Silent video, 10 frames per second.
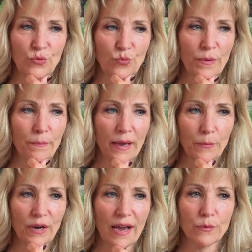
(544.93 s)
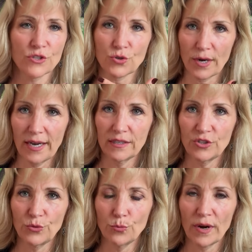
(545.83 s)
remember I was trying to
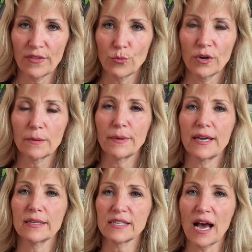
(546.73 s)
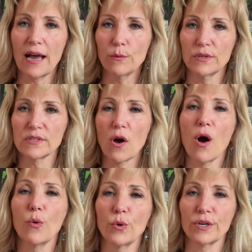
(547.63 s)
do breath work because I was
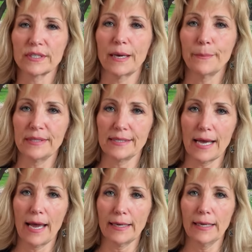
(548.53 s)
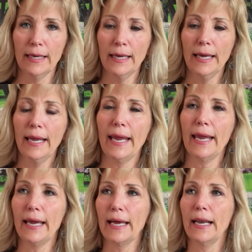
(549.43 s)
all worked up inside,
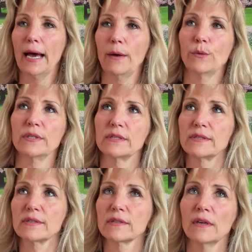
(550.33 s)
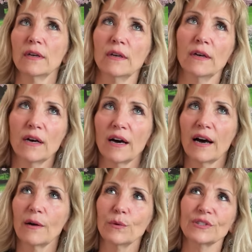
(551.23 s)
and I was,
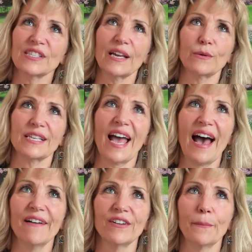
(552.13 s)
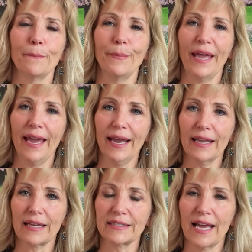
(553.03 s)
I won't say I was having a
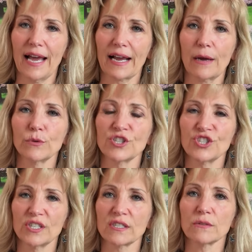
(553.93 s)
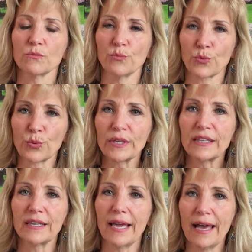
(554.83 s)
panic attack. I was just
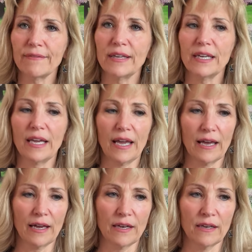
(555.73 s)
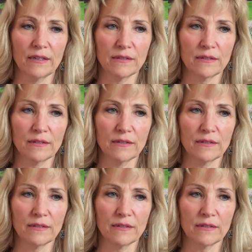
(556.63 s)
breathing heavy, and